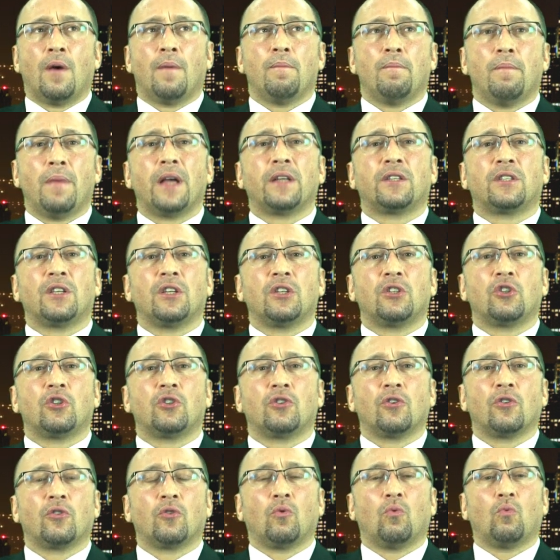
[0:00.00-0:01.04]
message
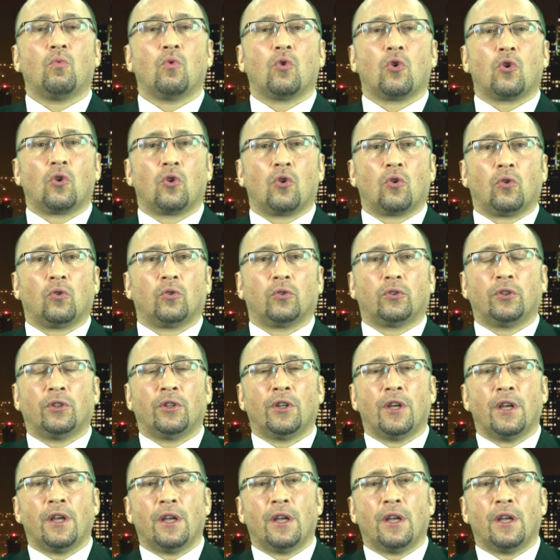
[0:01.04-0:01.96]
to the world